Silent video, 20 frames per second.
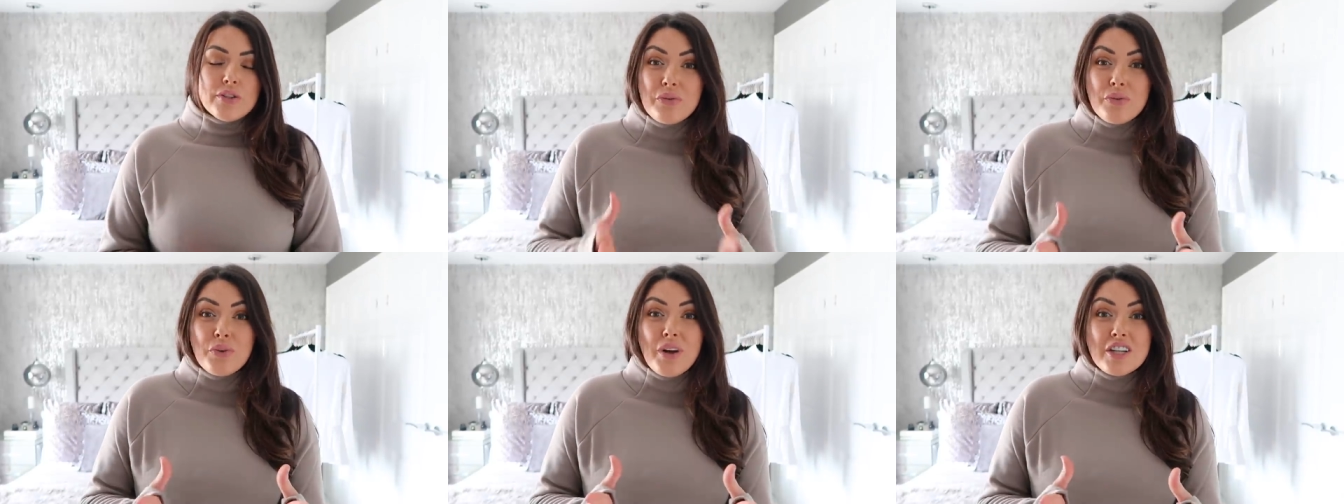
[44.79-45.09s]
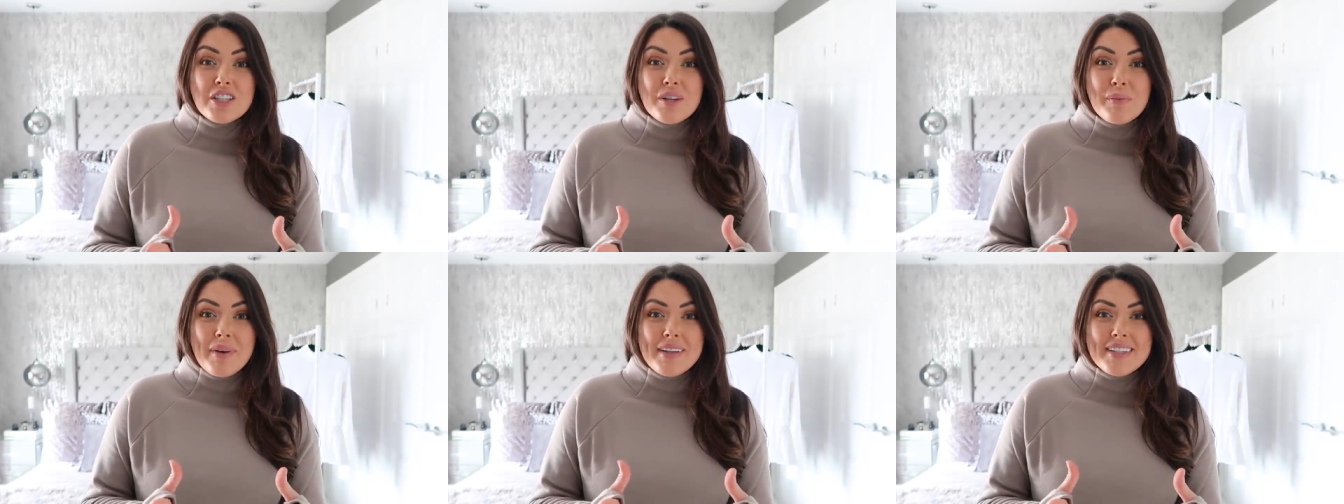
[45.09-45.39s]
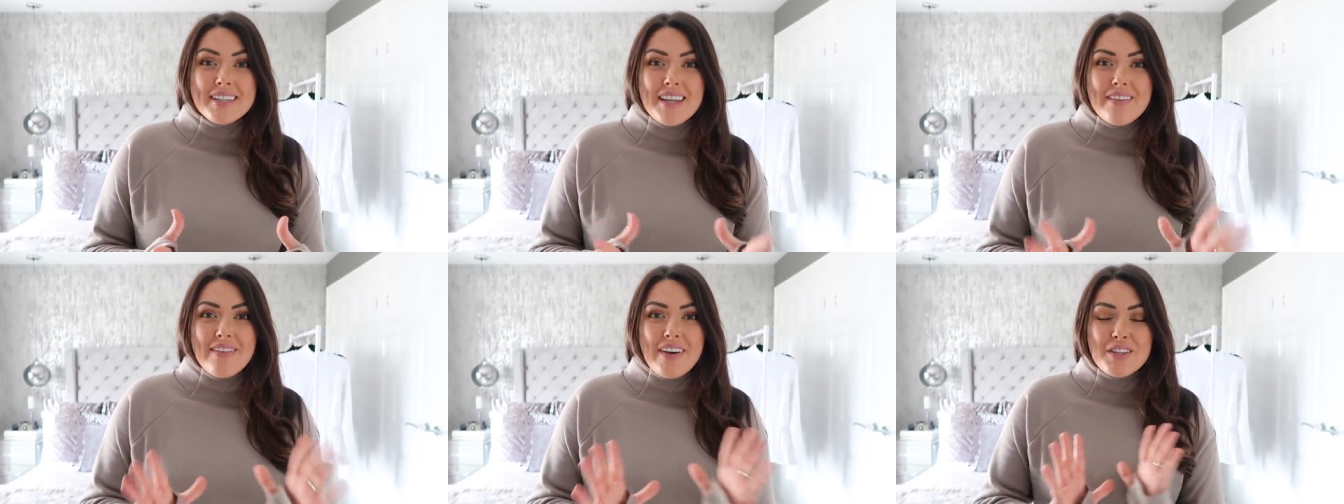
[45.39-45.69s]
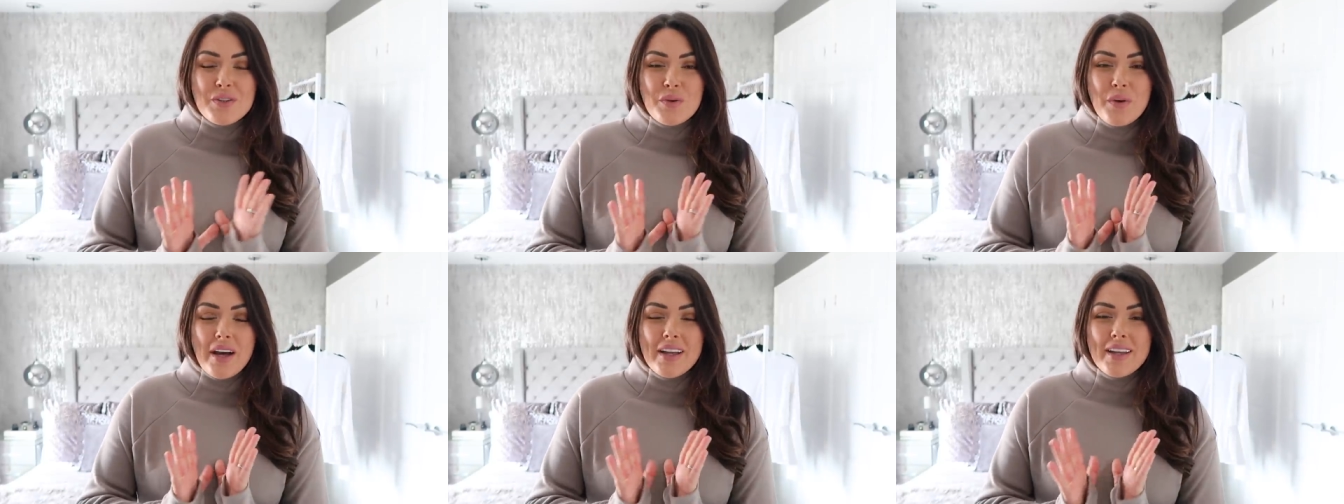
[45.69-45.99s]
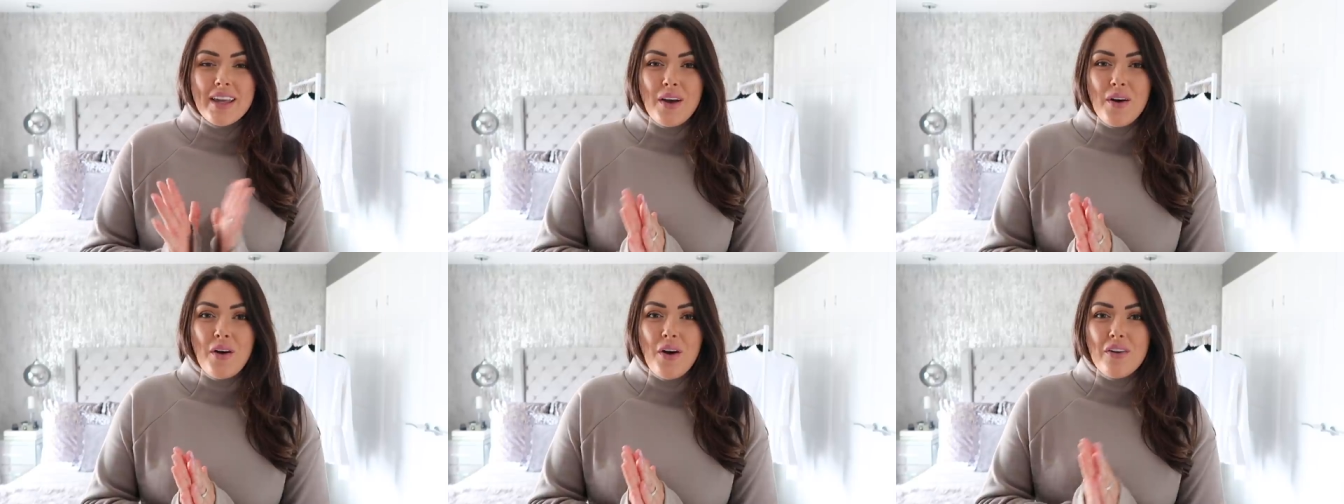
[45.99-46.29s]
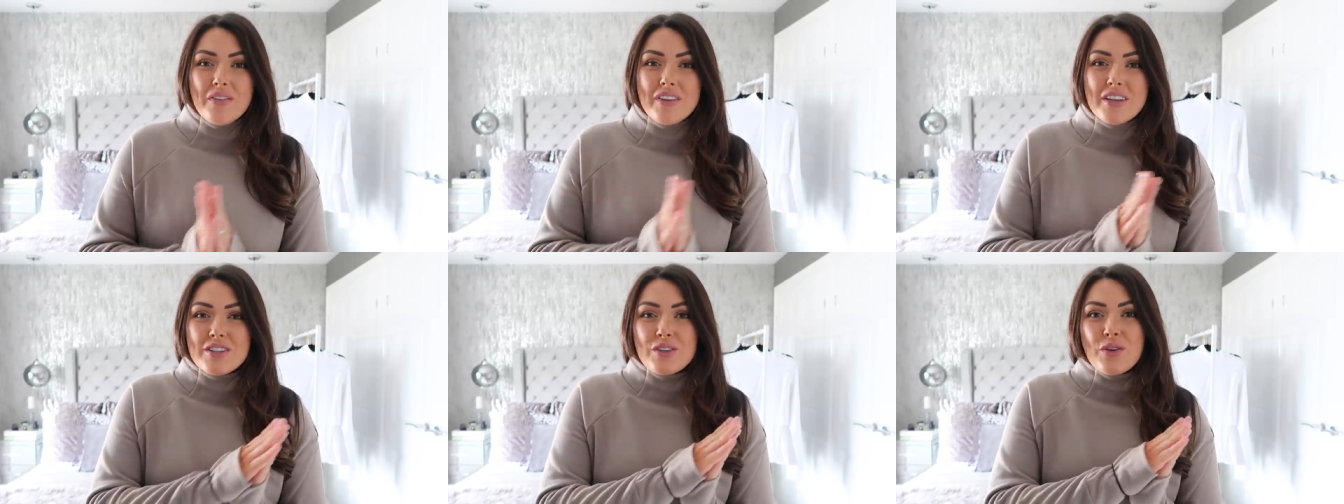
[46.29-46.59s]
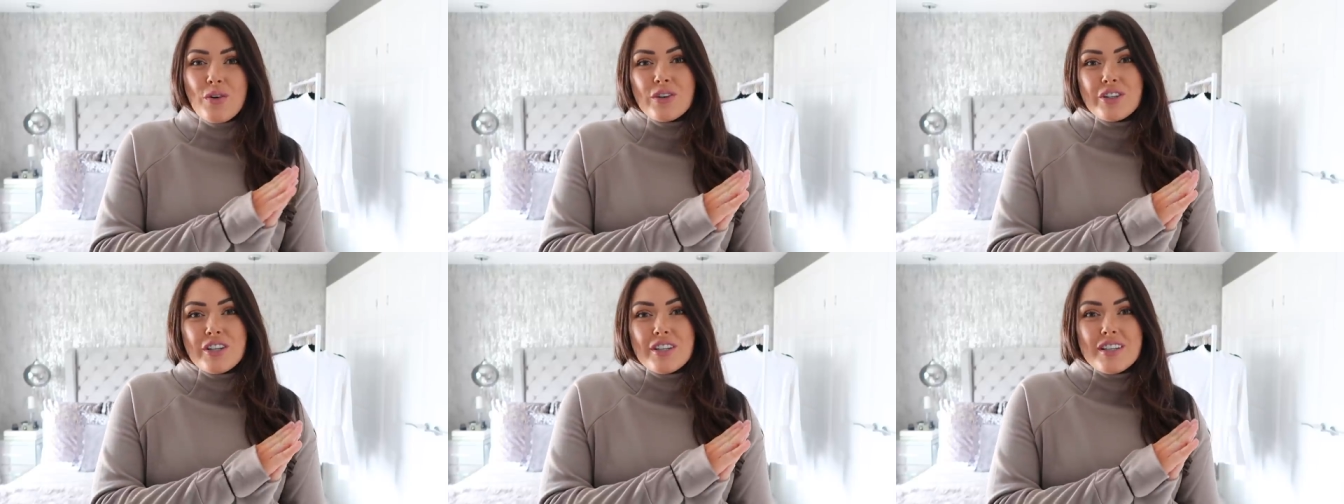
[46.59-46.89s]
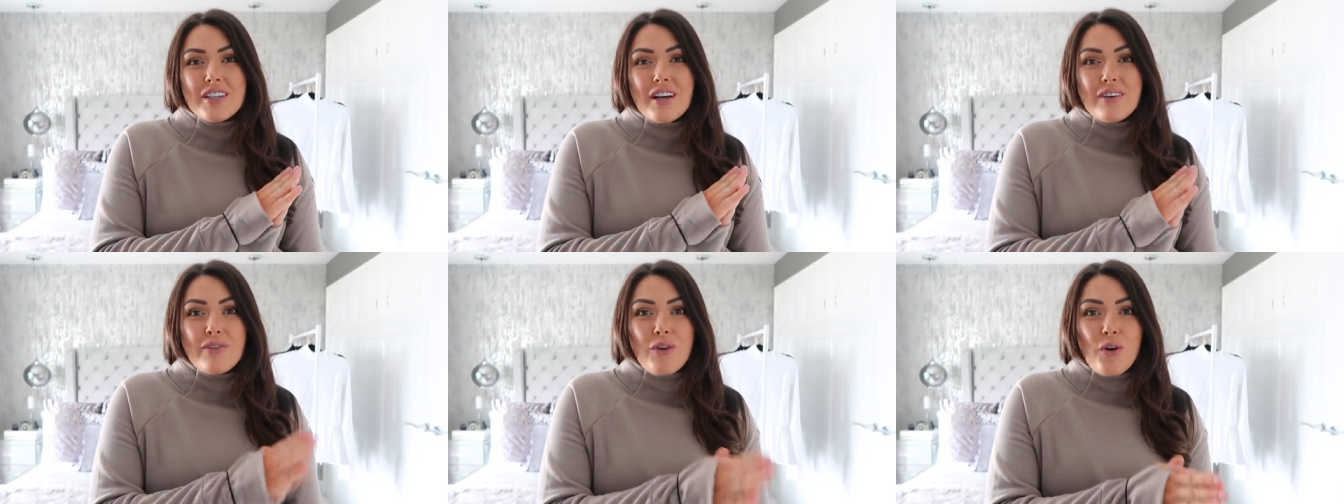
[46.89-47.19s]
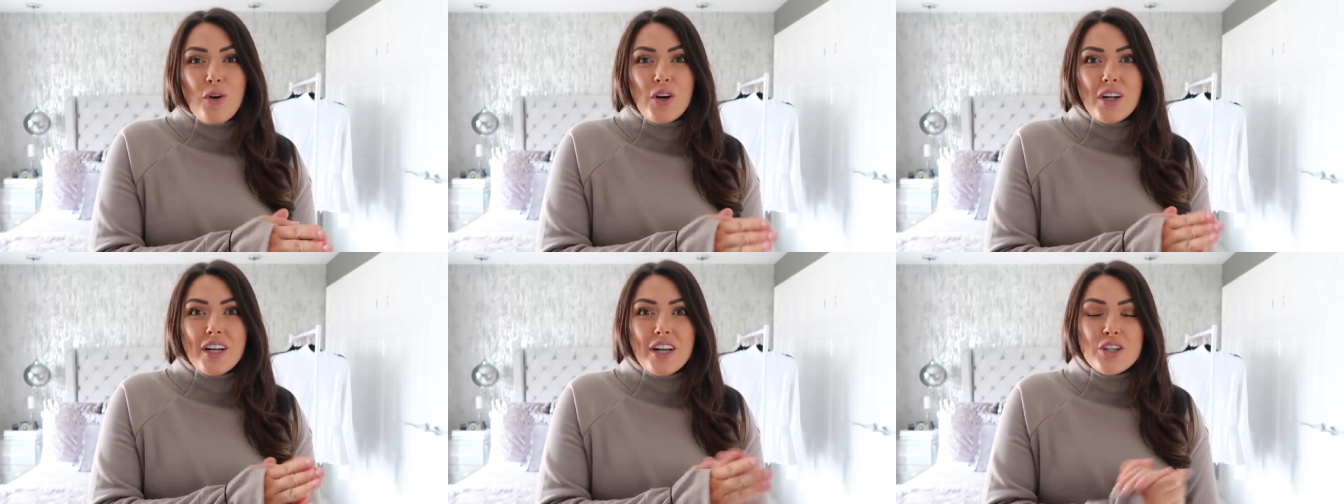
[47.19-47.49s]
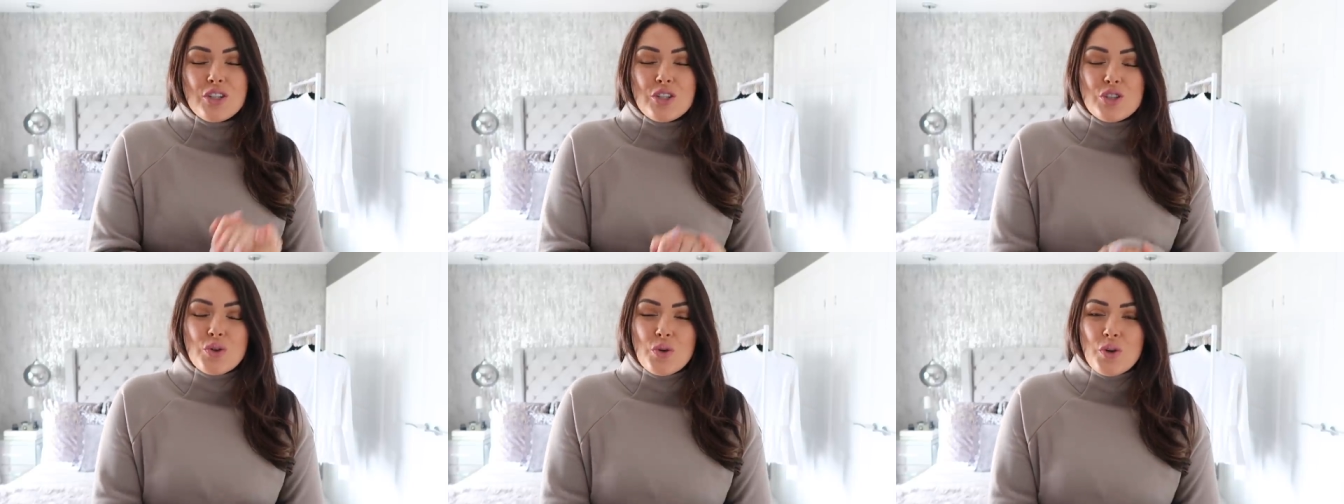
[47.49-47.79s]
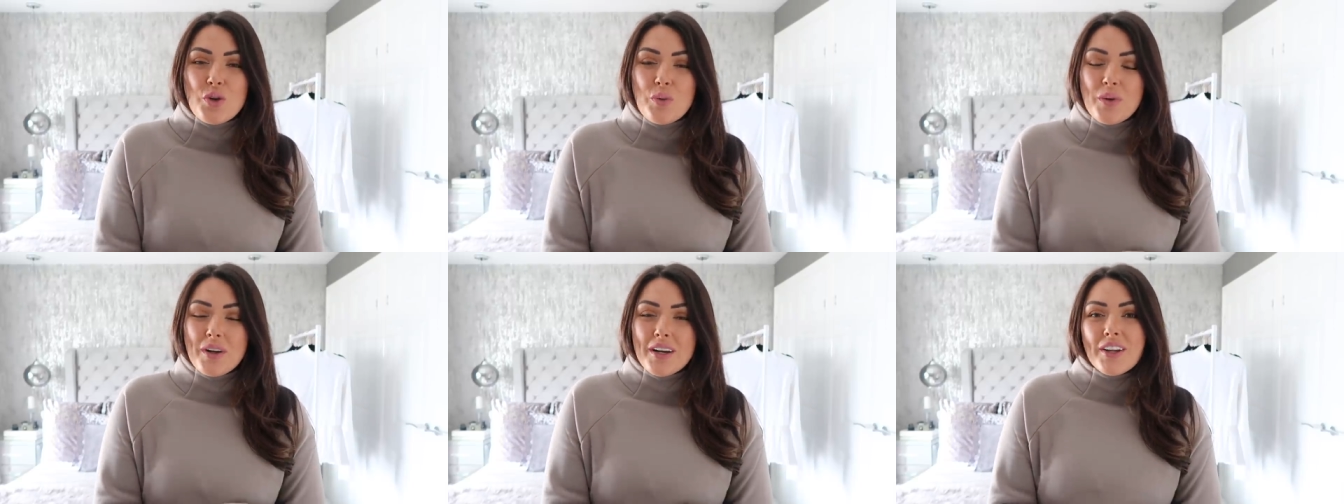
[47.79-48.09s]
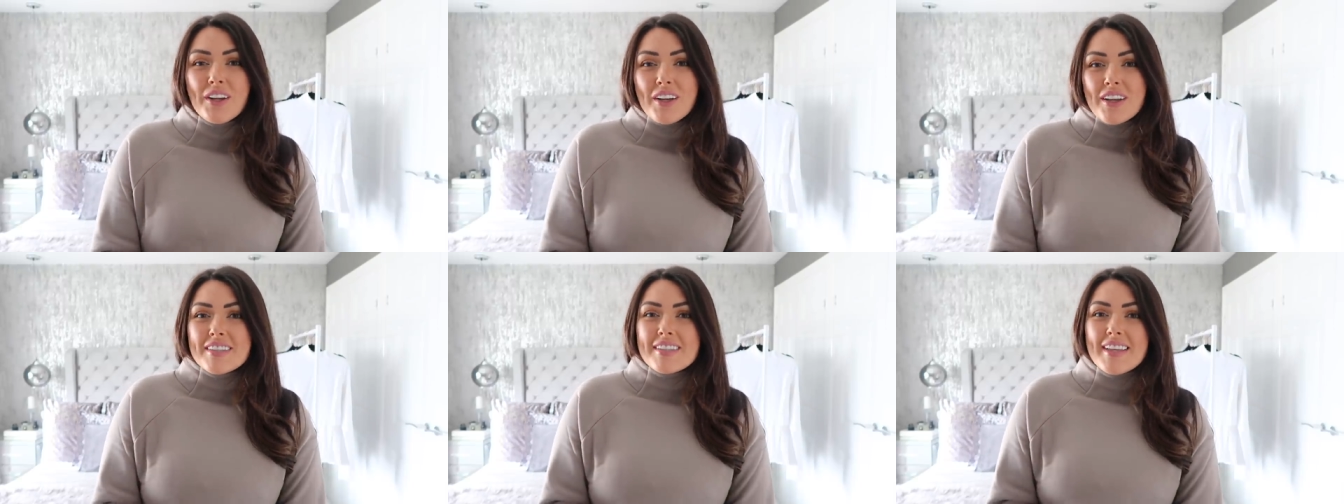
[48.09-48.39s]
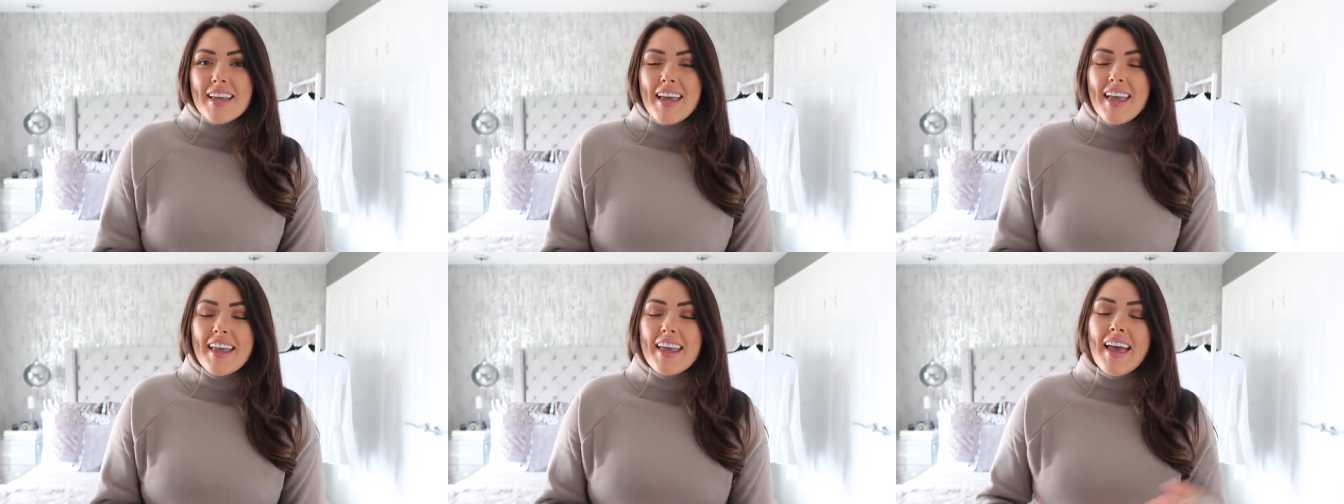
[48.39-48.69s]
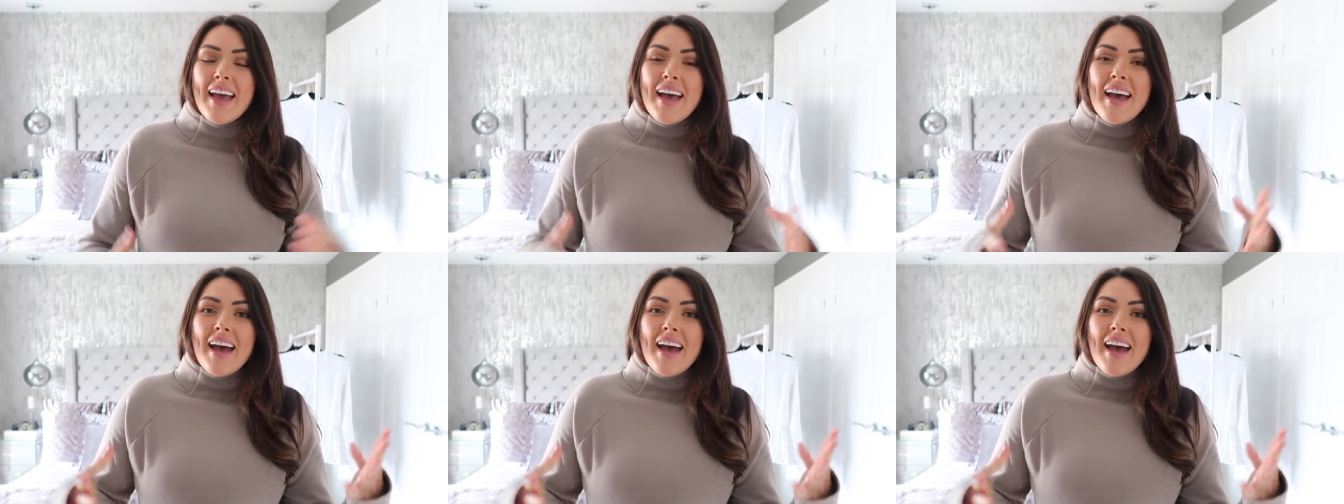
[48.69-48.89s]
So before I jump into the video and get all of this gorgeous stuff on and show you what it looks like,